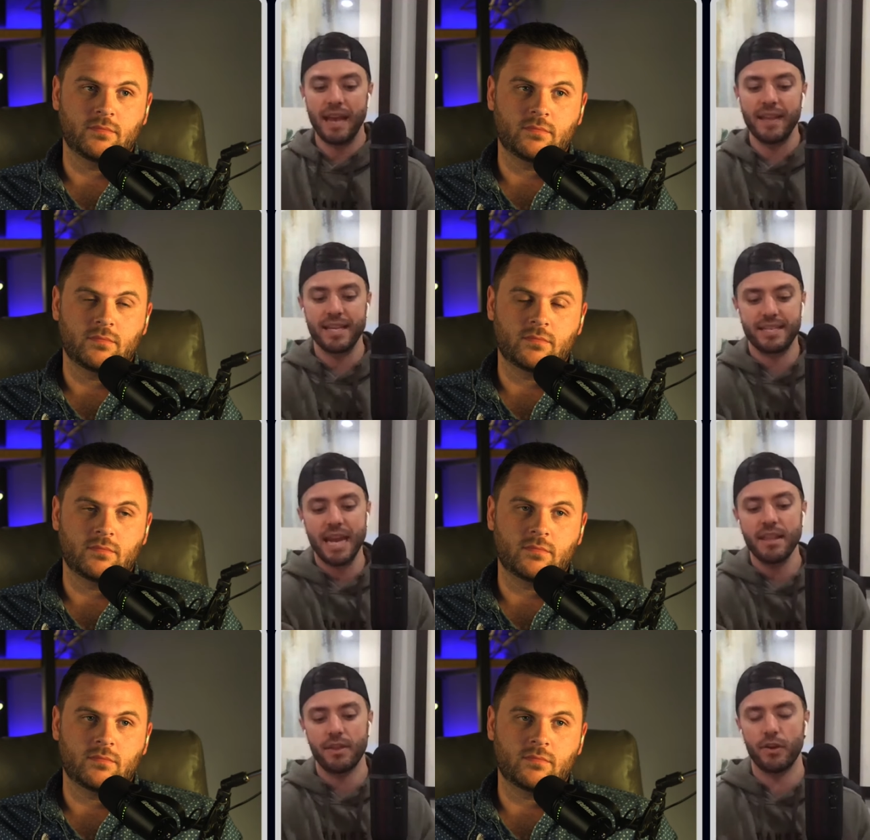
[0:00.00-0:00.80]
Speaker 1: and, and they
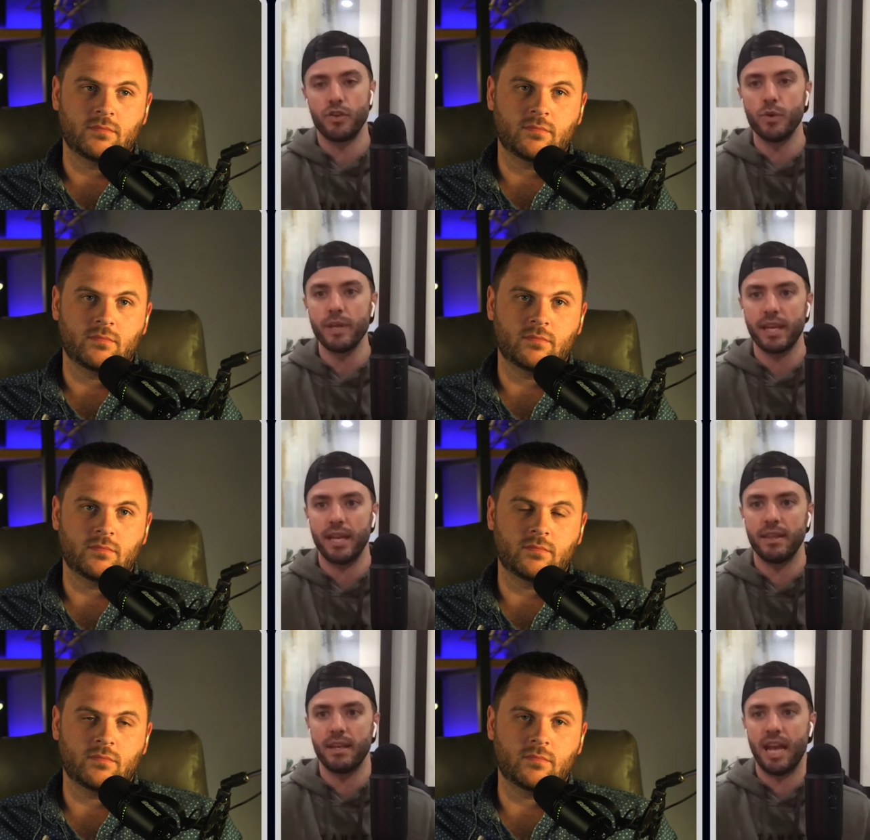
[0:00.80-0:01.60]
say that they're doing
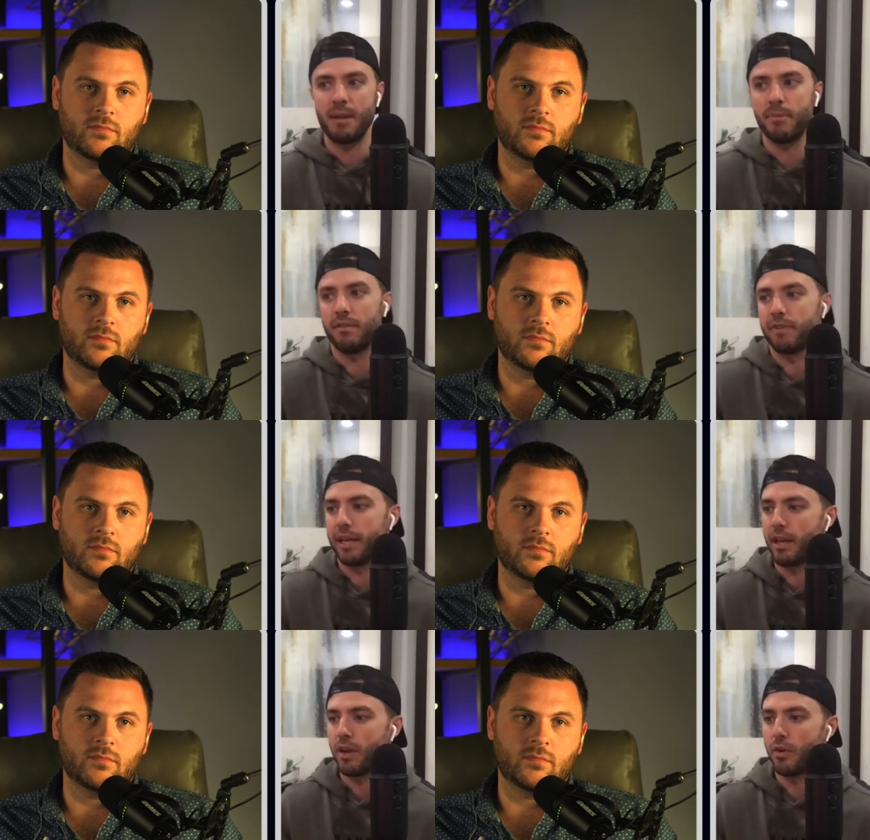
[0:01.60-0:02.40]
it in the name of
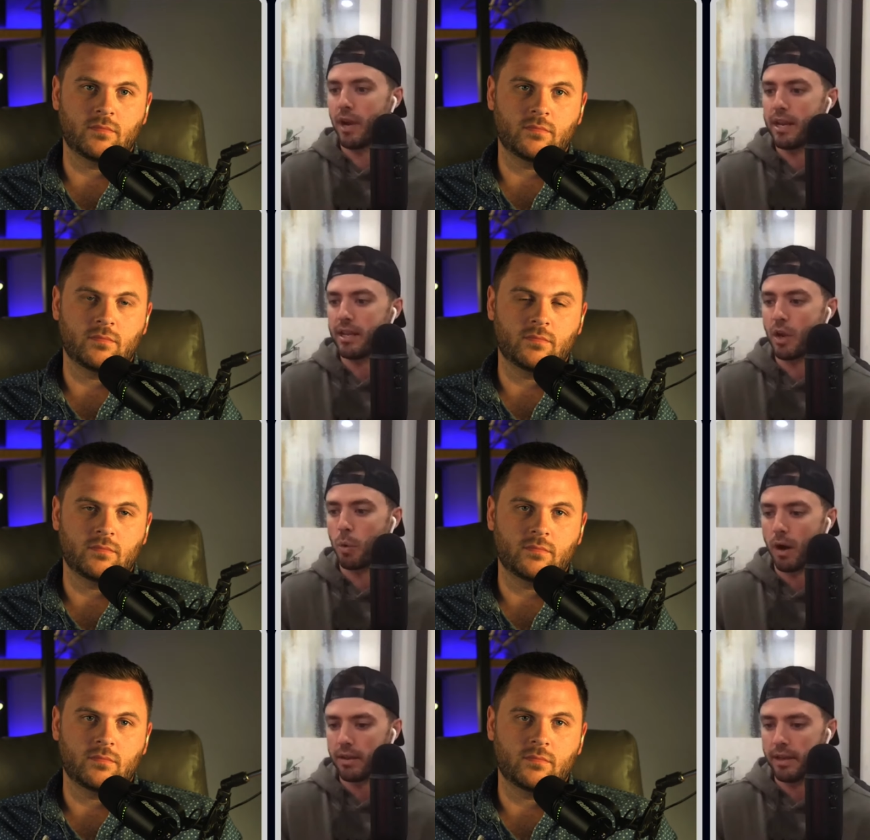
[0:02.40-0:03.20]
like creating
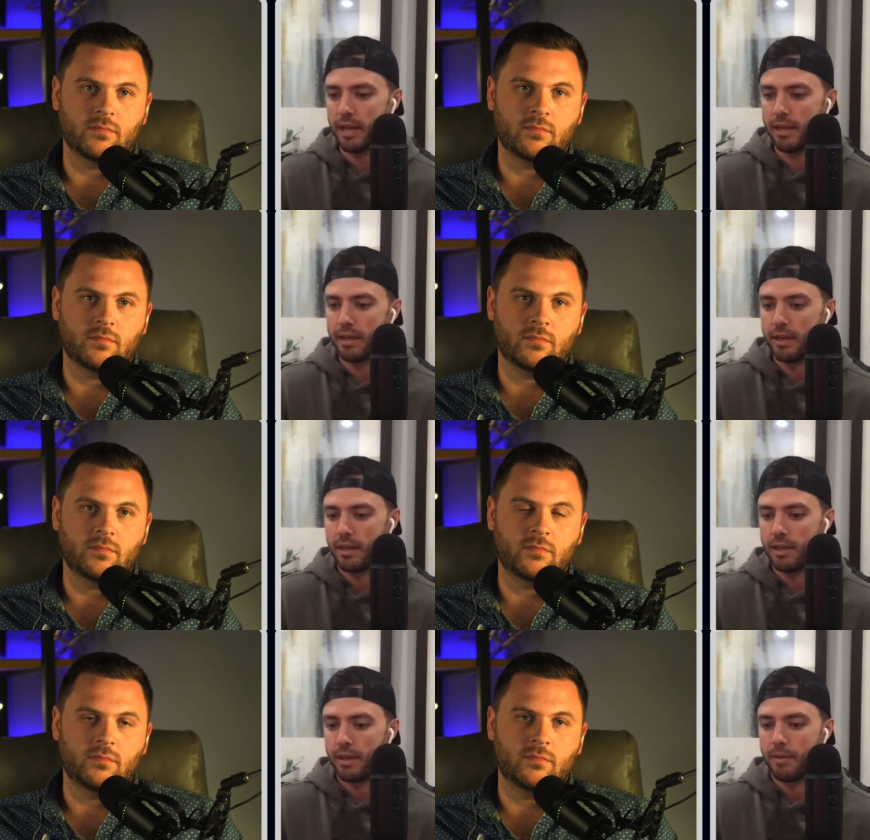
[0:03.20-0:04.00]
equality
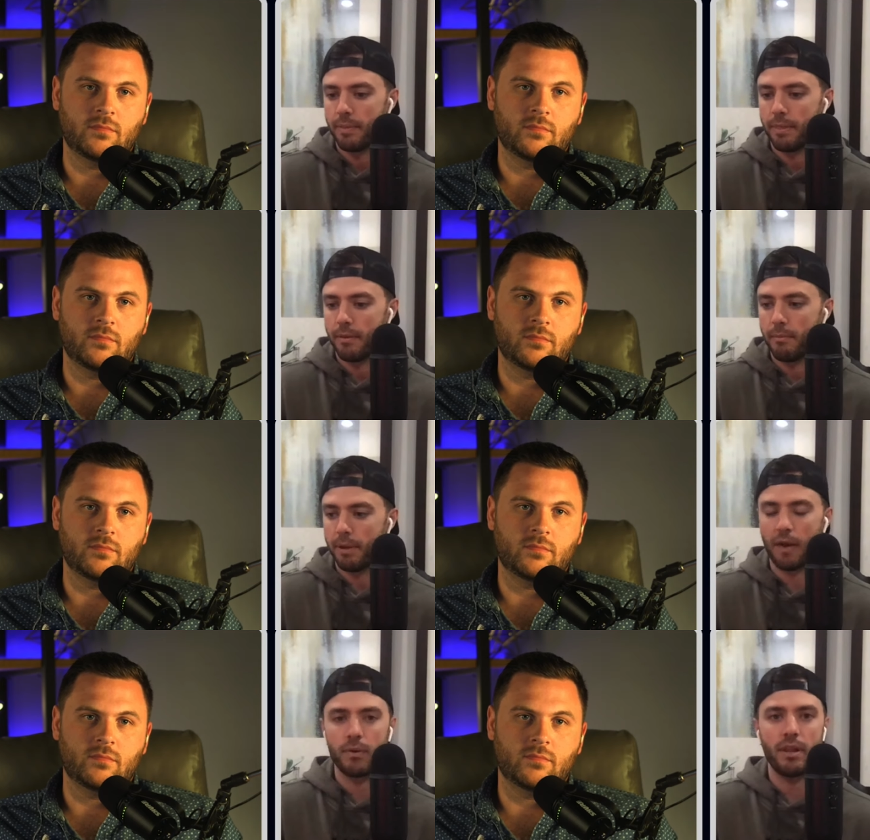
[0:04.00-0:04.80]

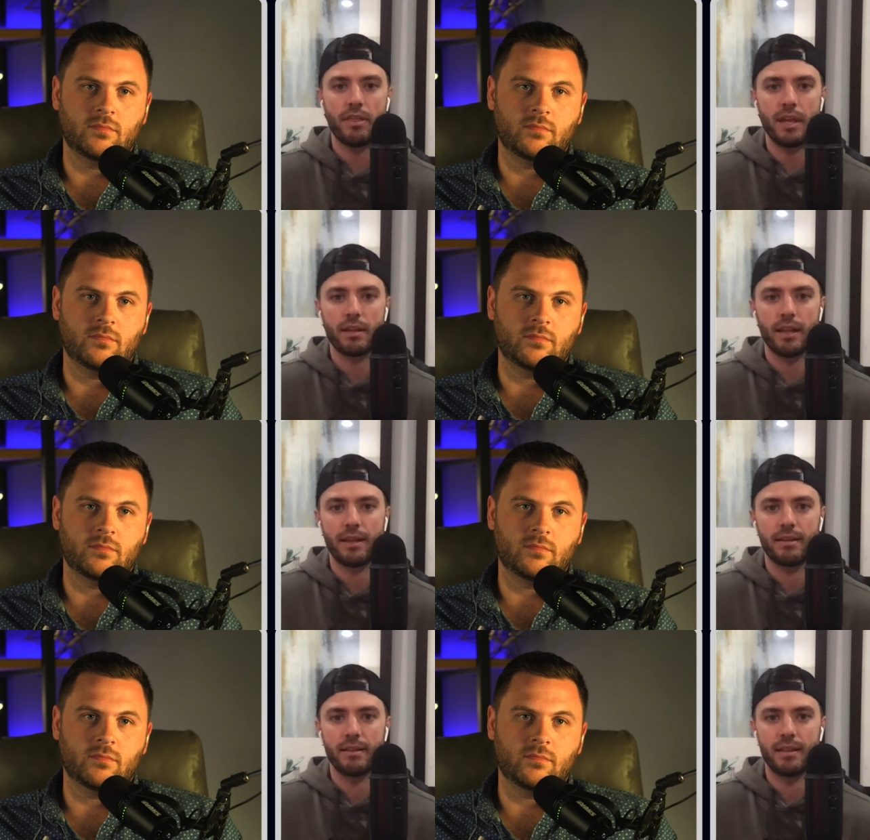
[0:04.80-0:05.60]
but i really think
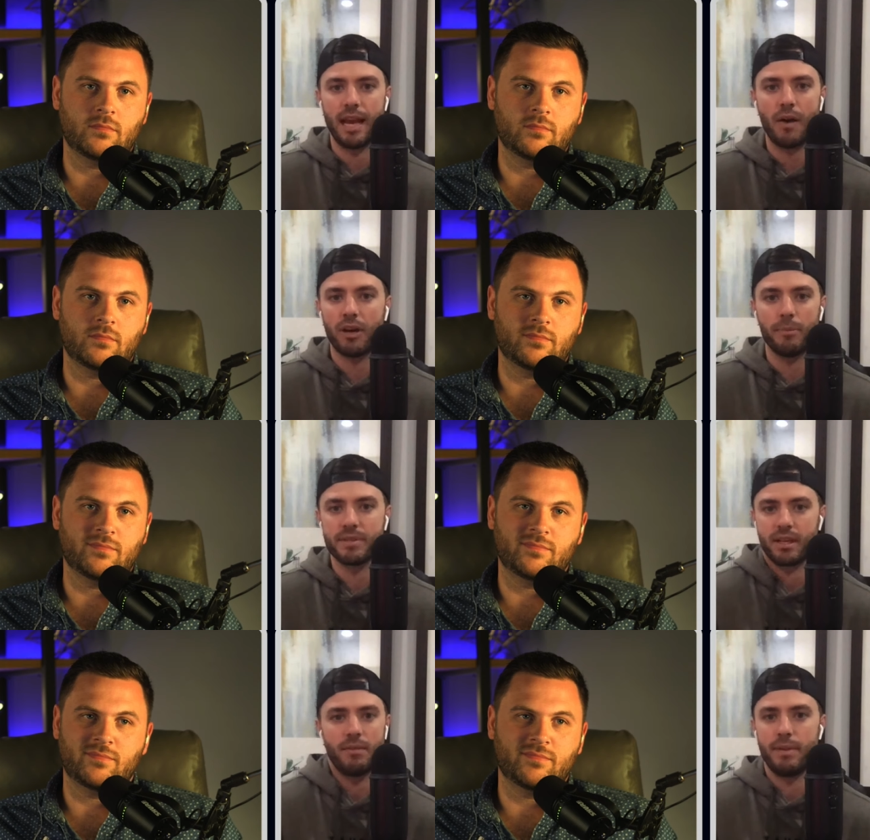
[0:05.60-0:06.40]
like the
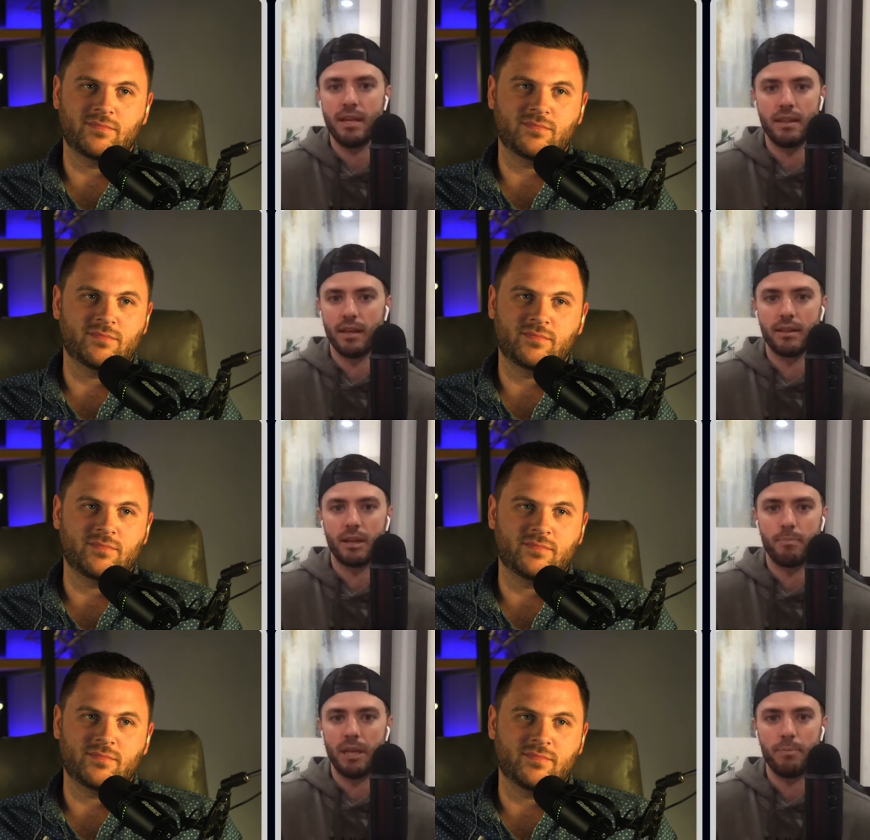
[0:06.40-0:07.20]
outcome is going to be that
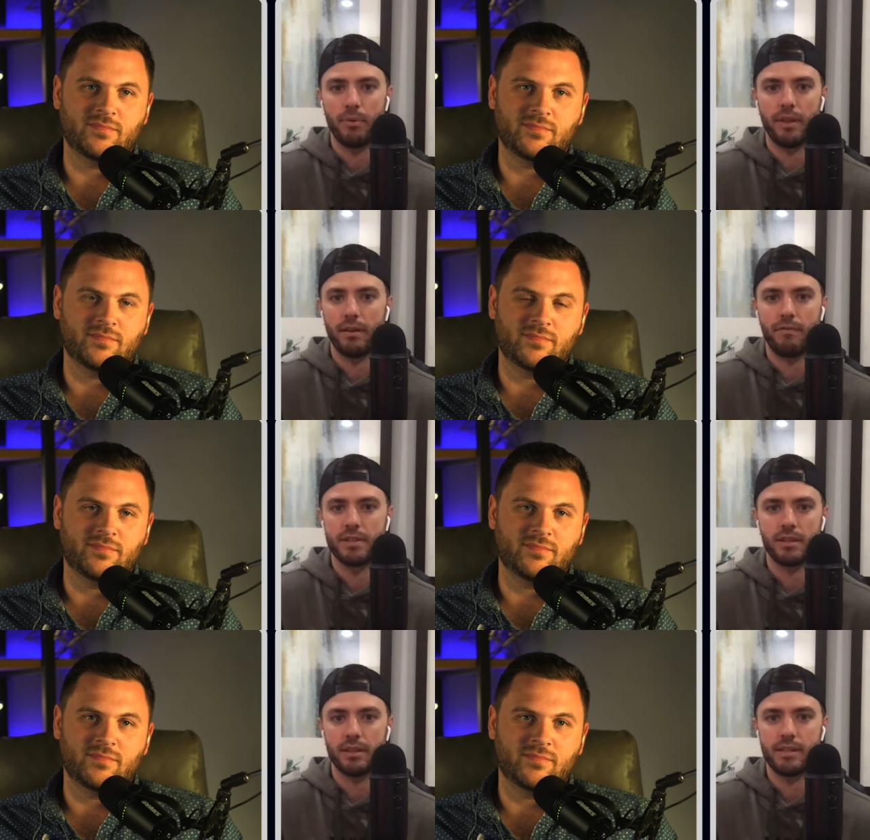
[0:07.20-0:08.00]
the people that
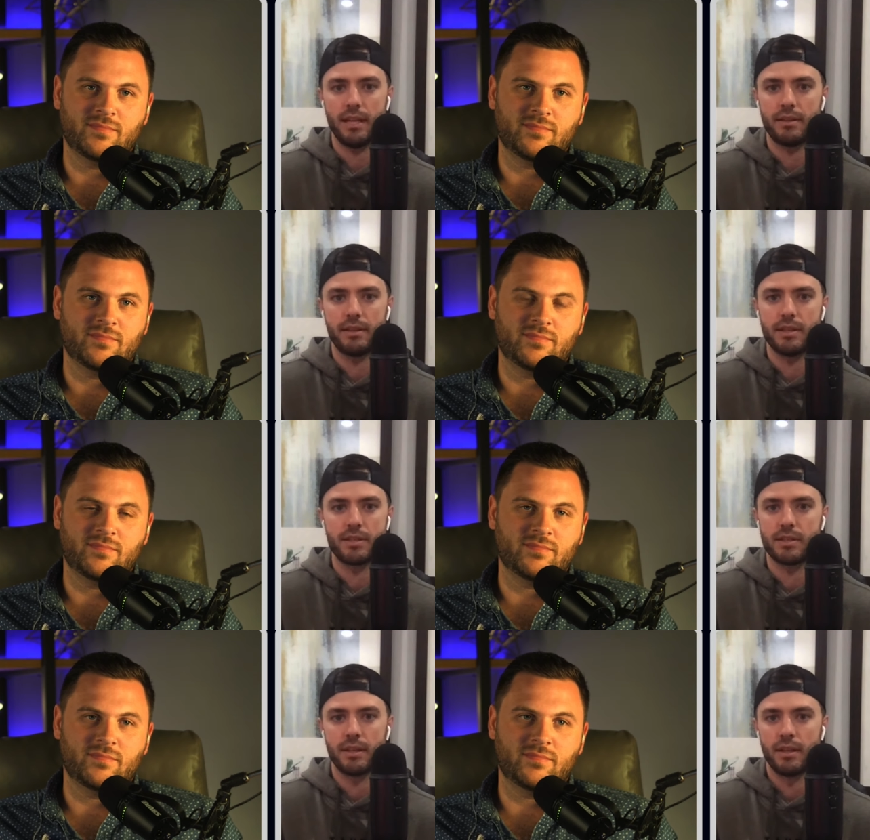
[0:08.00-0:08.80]
facilitate
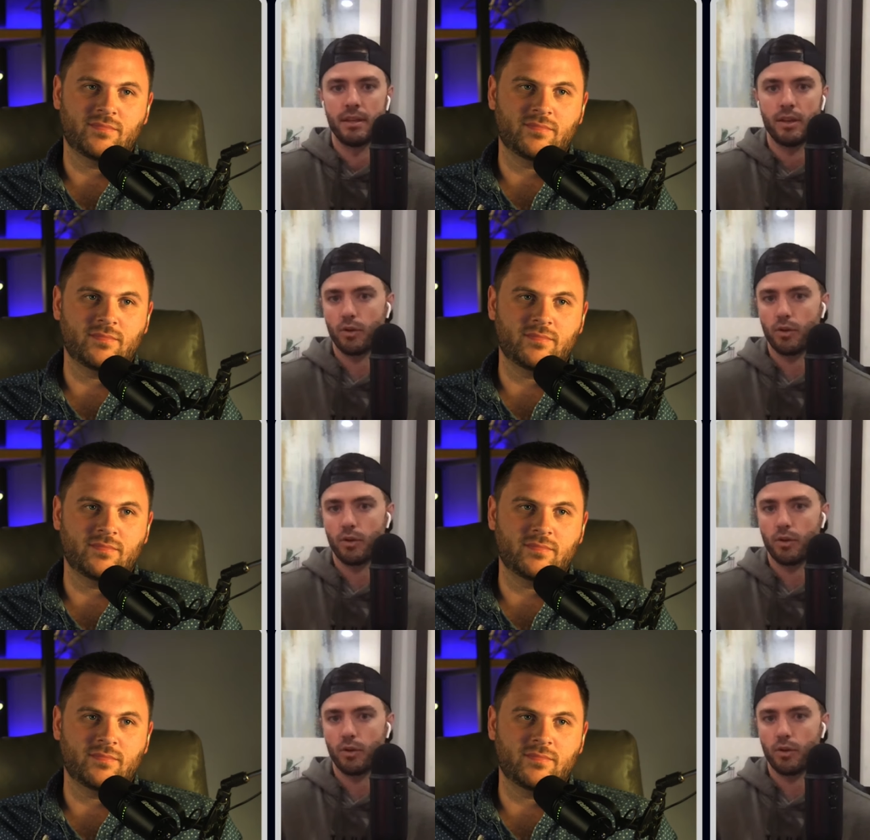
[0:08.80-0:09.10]
this